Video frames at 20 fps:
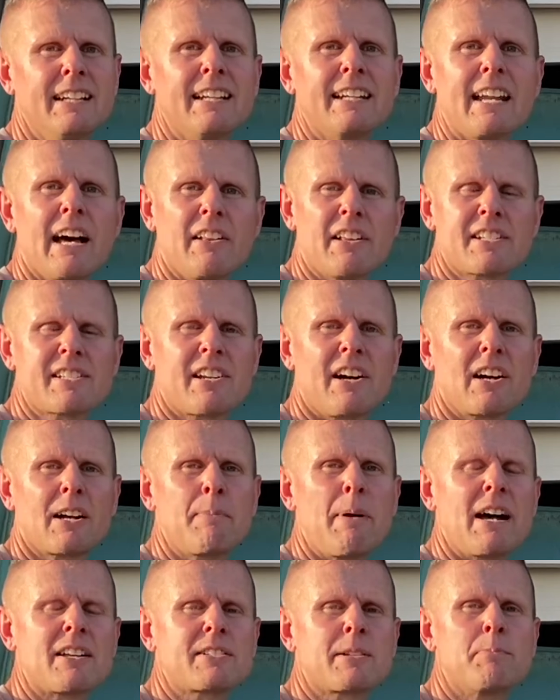Now let's talk
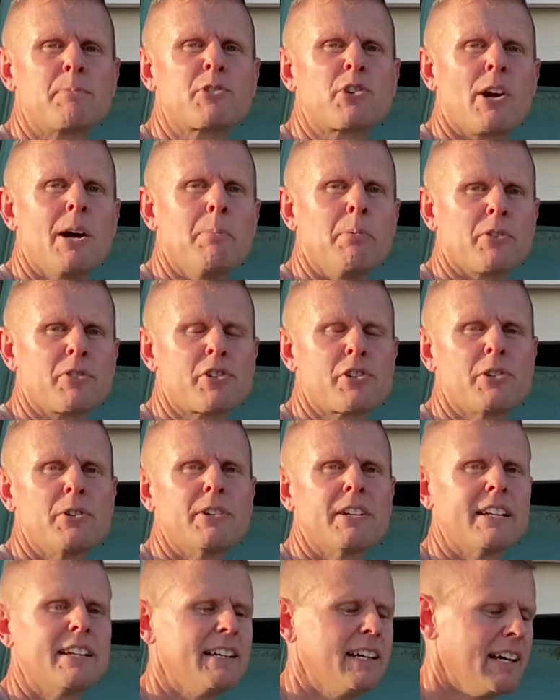about some
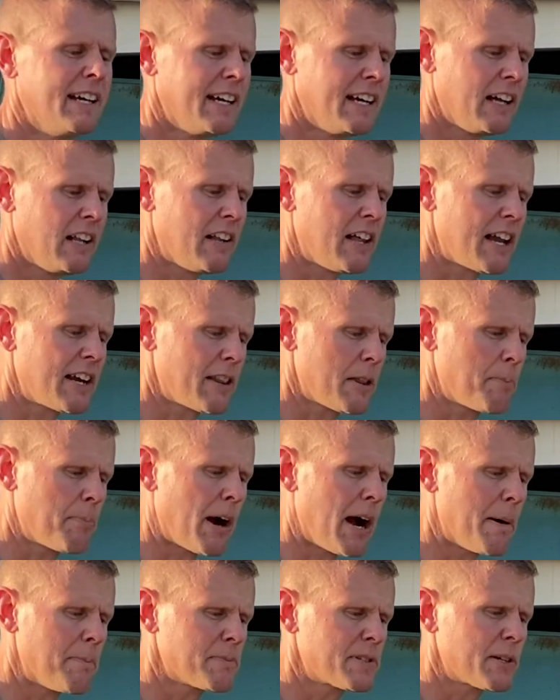troubleshooting. A lot of the
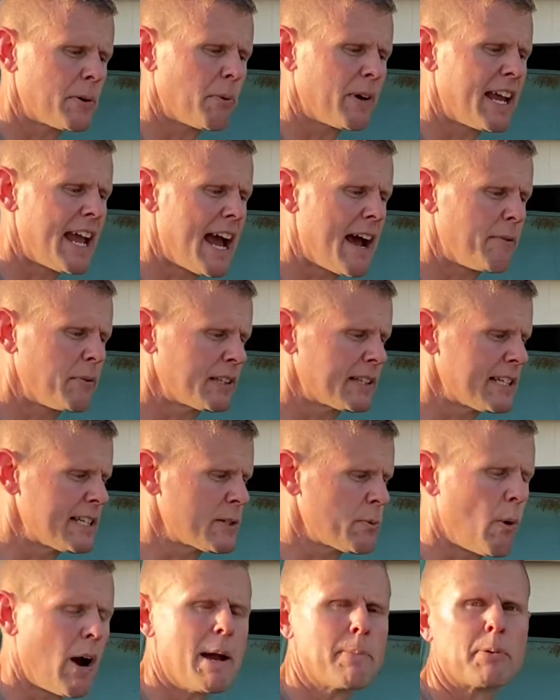problems that we have with these
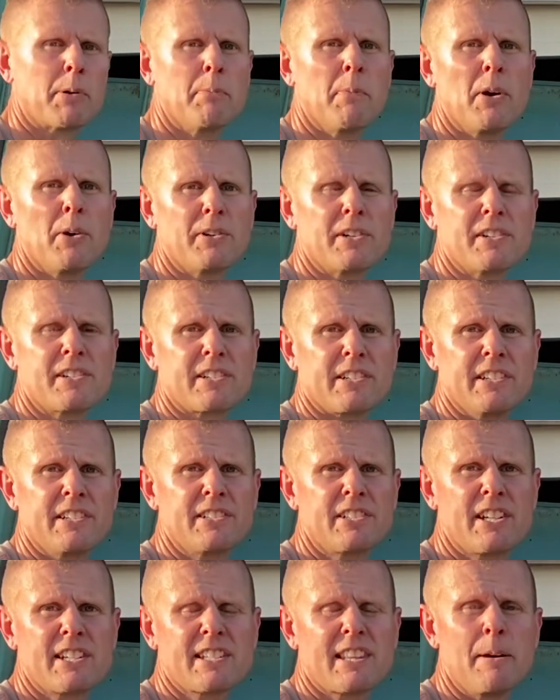wiper motors are
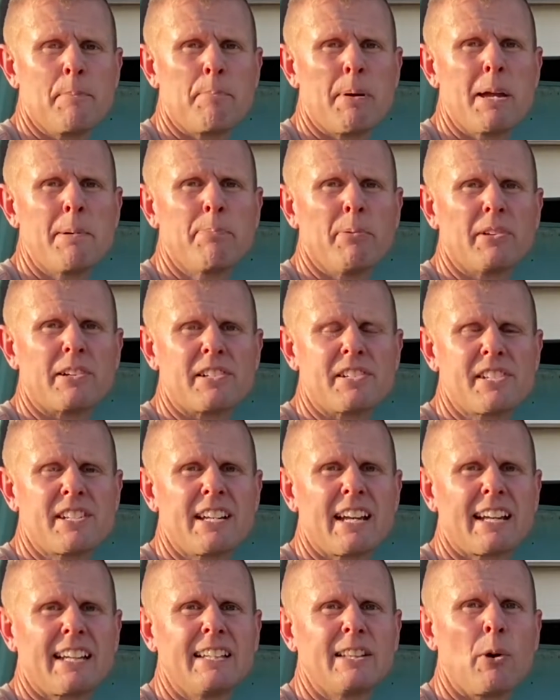just that people are
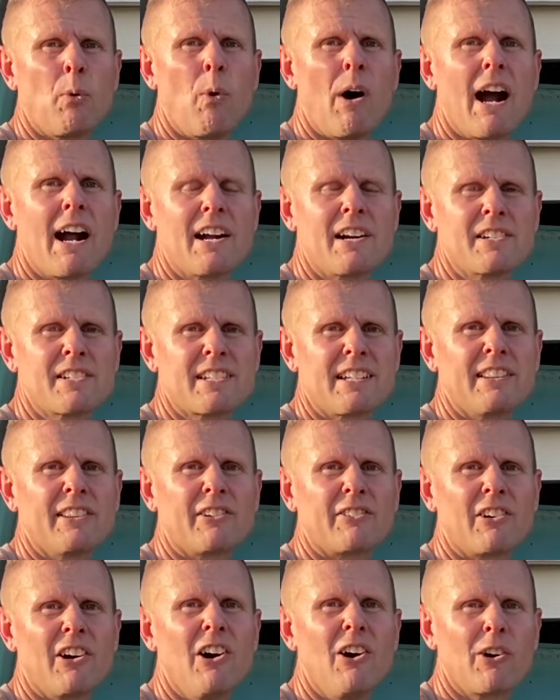sticking the wires in the
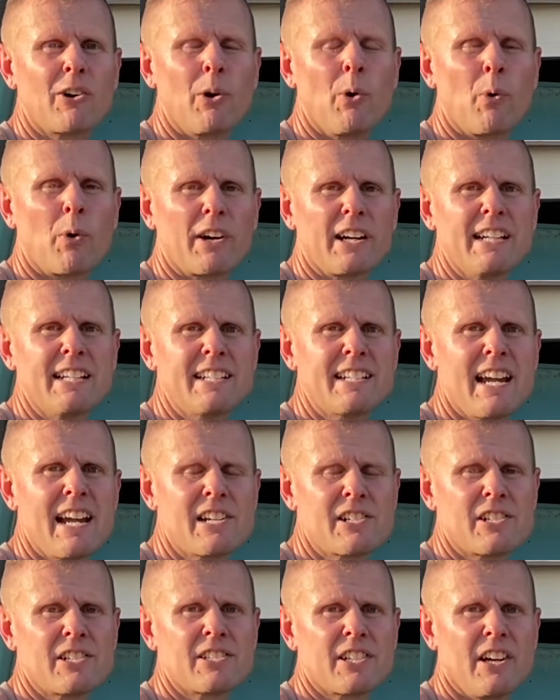wrong
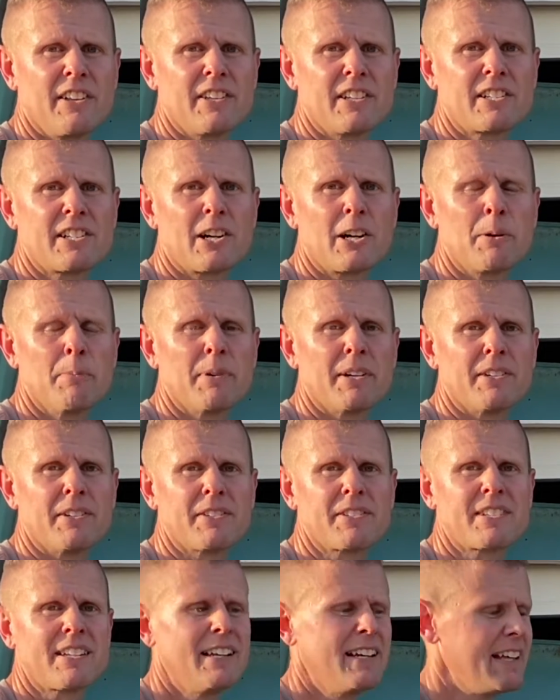orientations on the
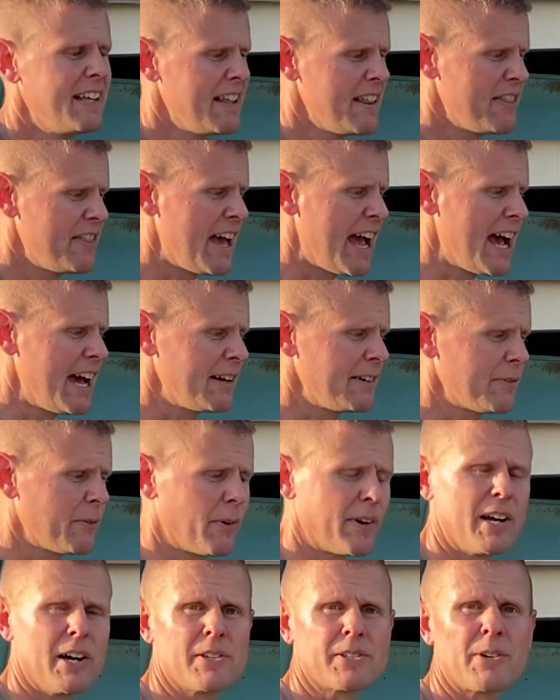terminals. That,
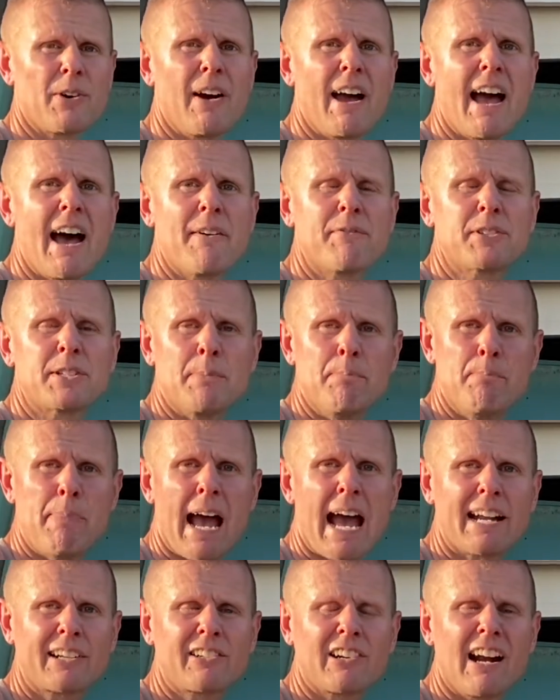we also have some
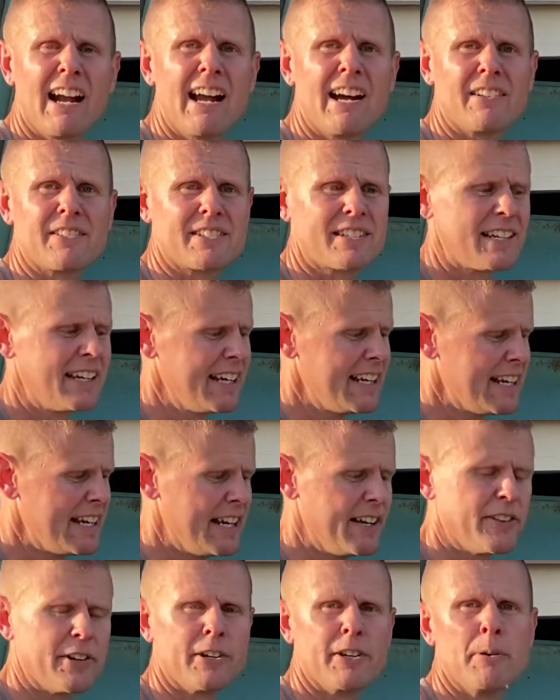bad grounds.
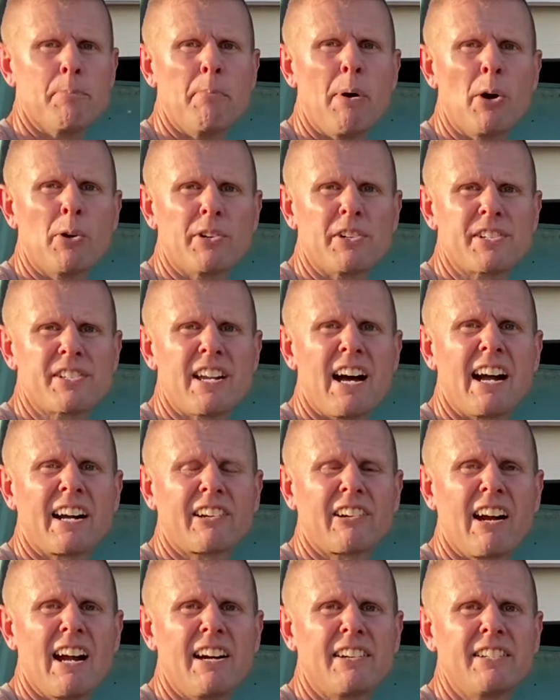Either the motor's not
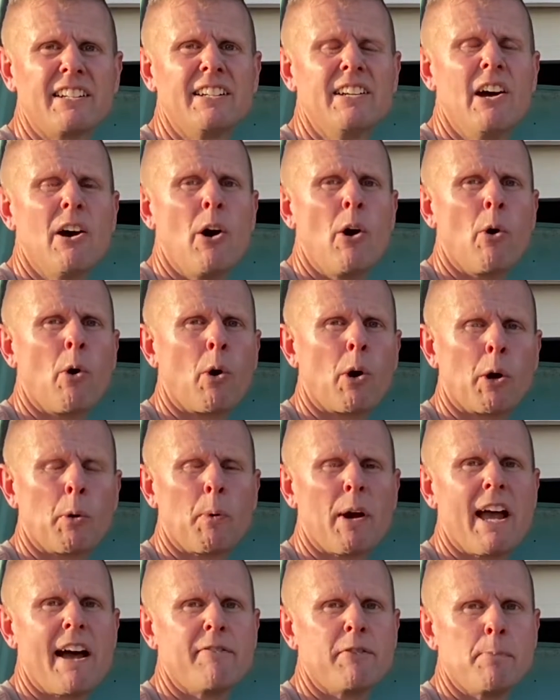grounded or
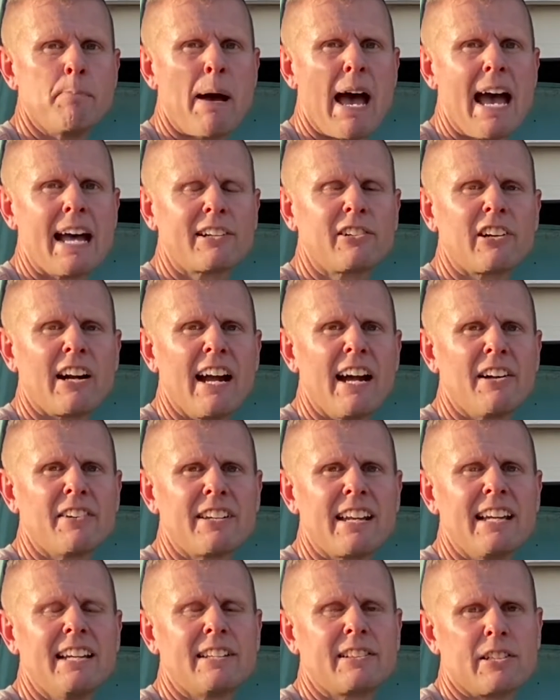we have a bad
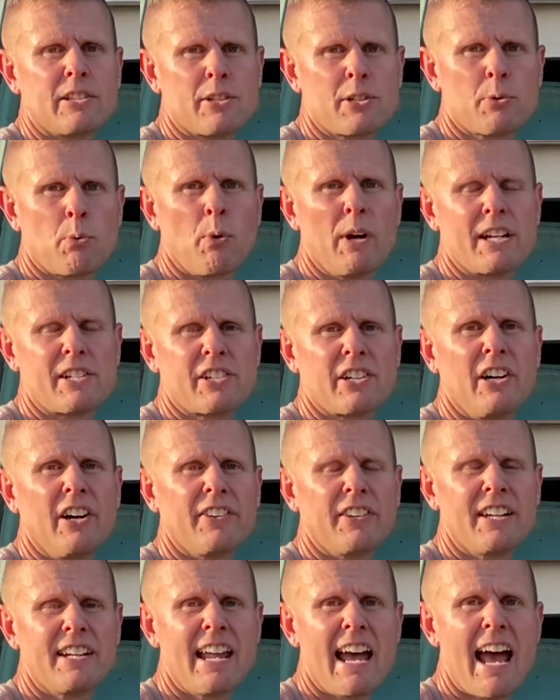ground at the switch
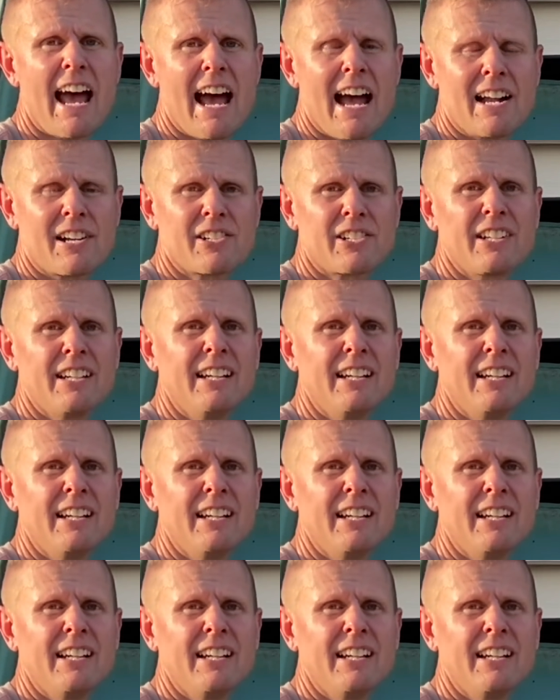on the dash.